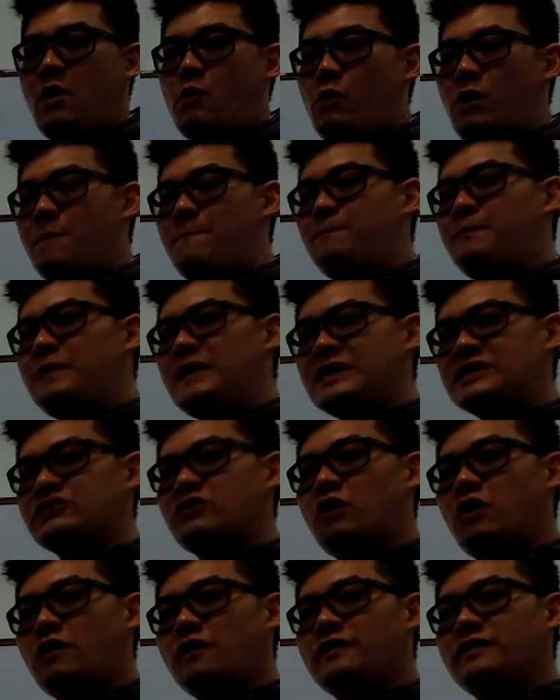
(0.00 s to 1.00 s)
Well, based
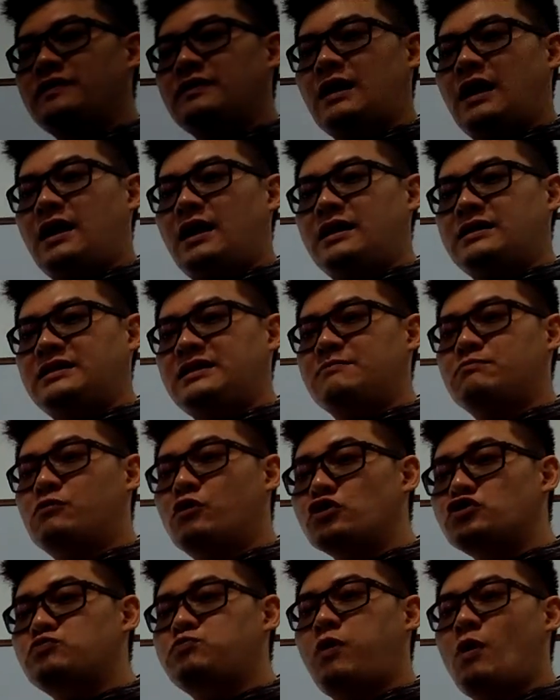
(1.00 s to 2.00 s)
on the
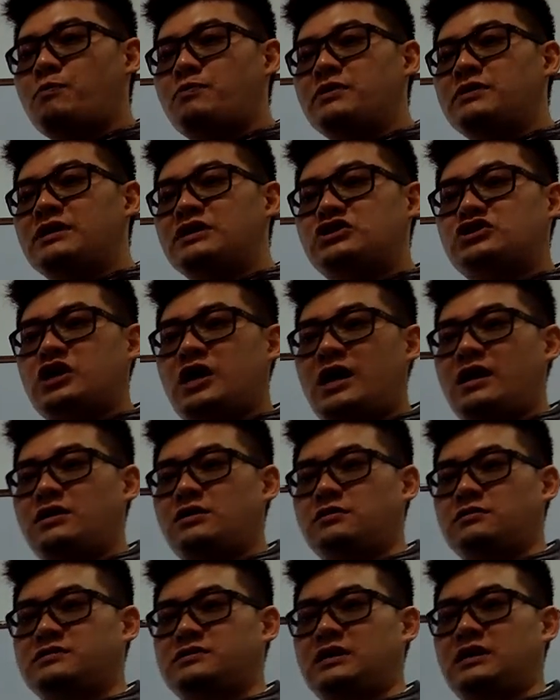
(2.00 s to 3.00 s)
most popular
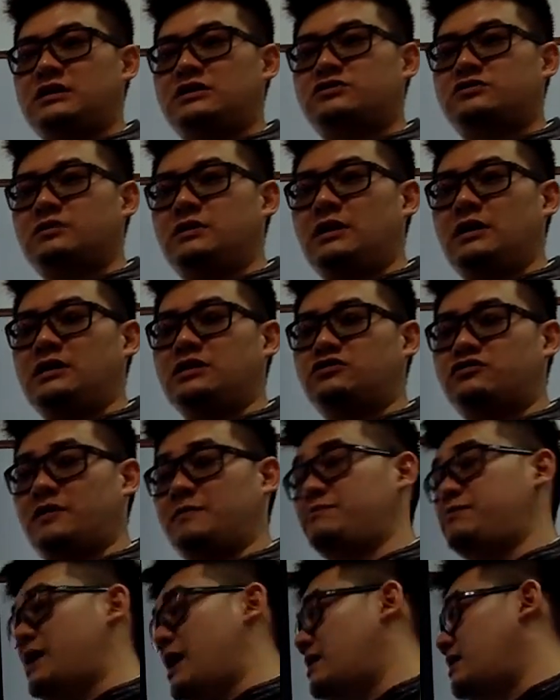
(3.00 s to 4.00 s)
channels in
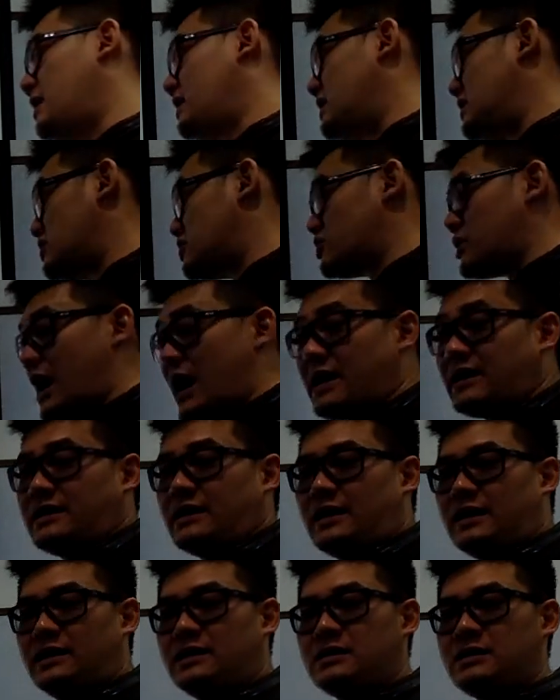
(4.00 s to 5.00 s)
trip planning in
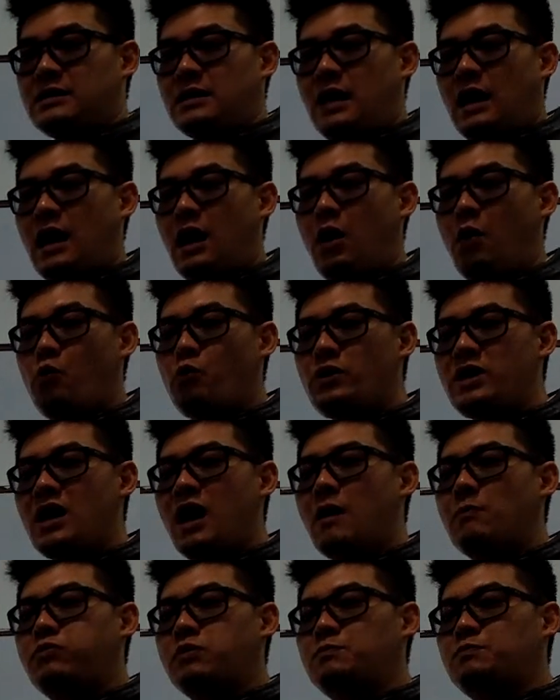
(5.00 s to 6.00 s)
China, we
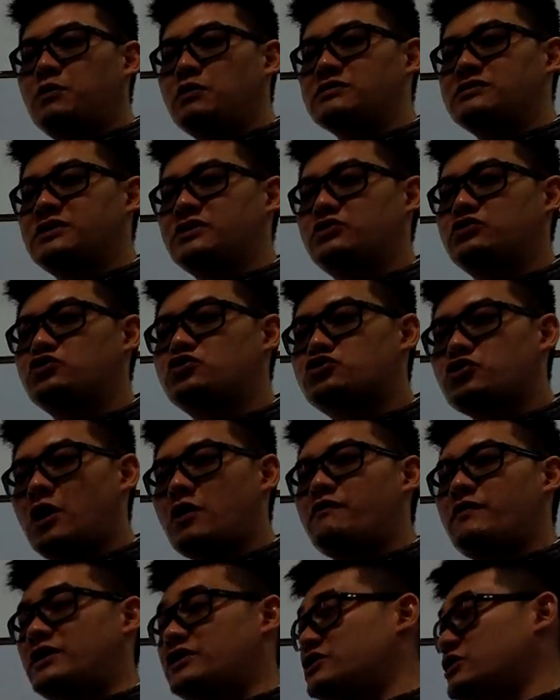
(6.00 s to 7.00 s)
are proposing to
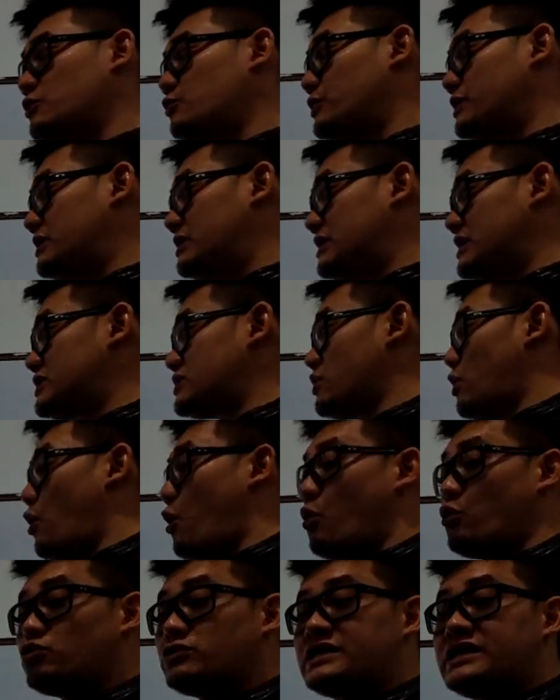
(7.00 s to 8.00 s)
joint venture with these
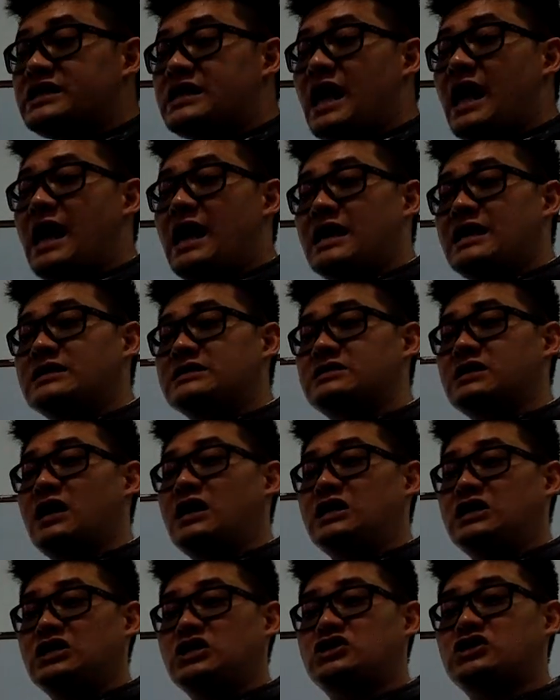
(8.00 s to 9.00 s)
OTAs
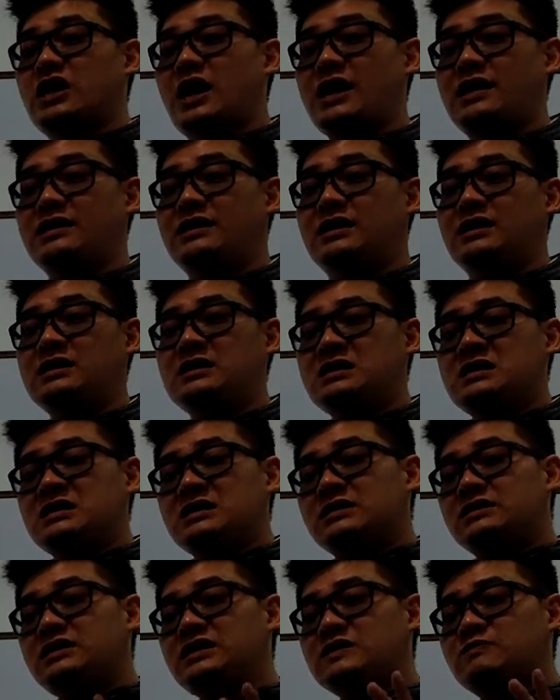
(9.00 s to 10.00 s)
in China.
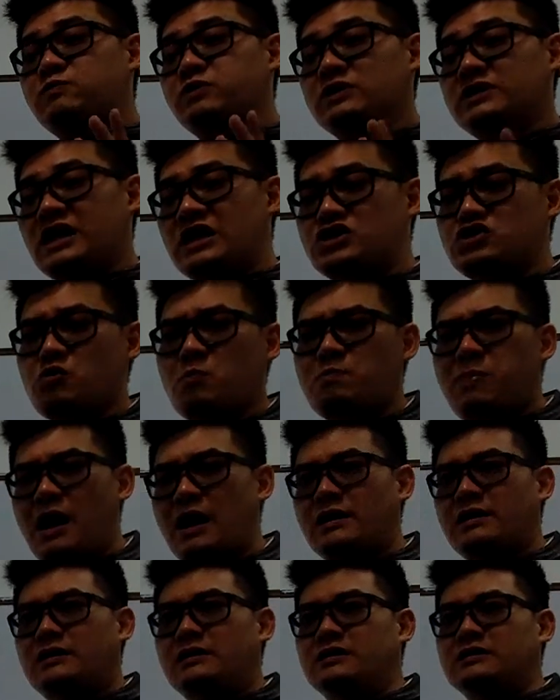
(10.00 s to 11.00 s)
These potential
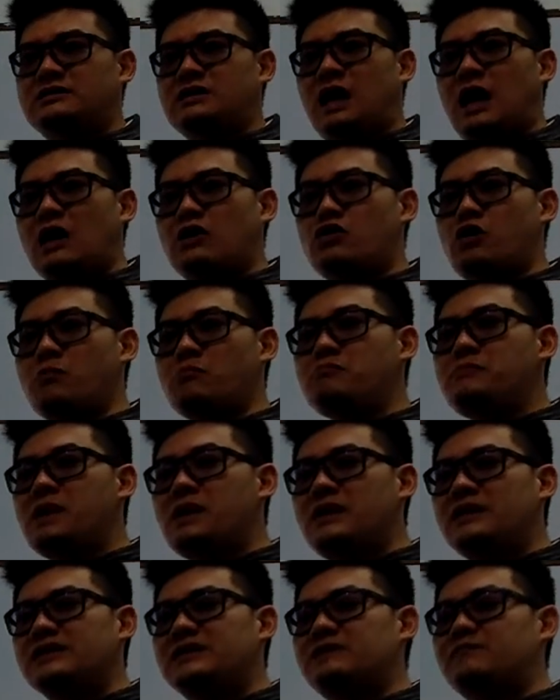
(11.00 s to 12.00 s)
partners are not
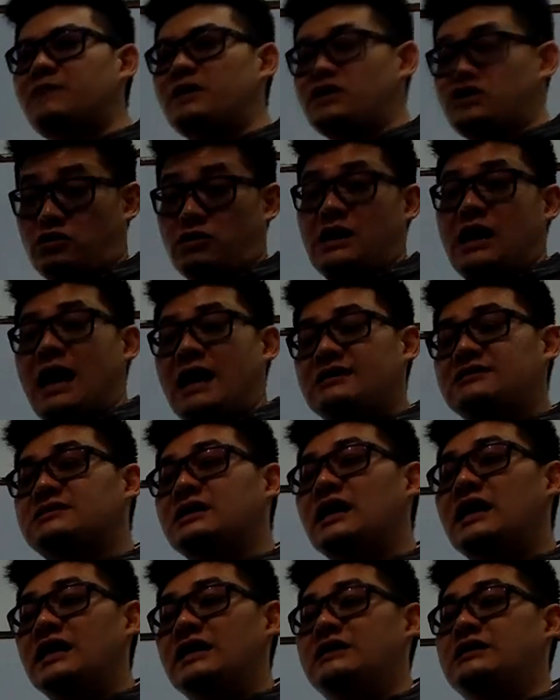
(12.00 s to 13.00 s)
merely
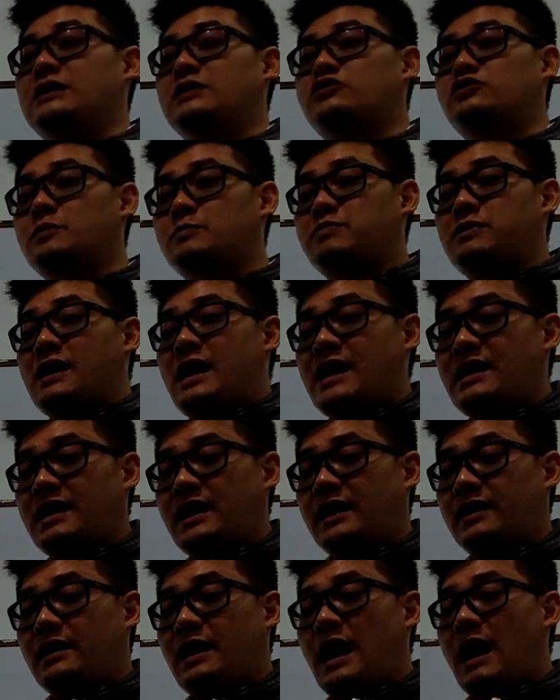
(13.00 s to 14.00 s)
specialized in trip
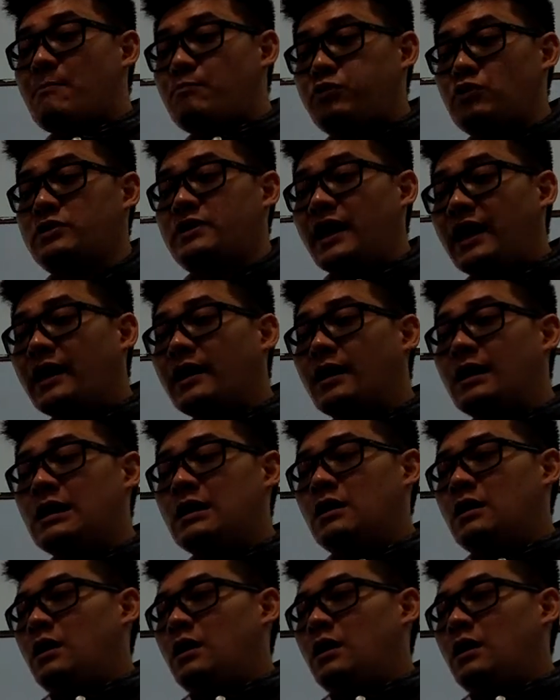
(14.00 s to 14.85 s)
planning and booking.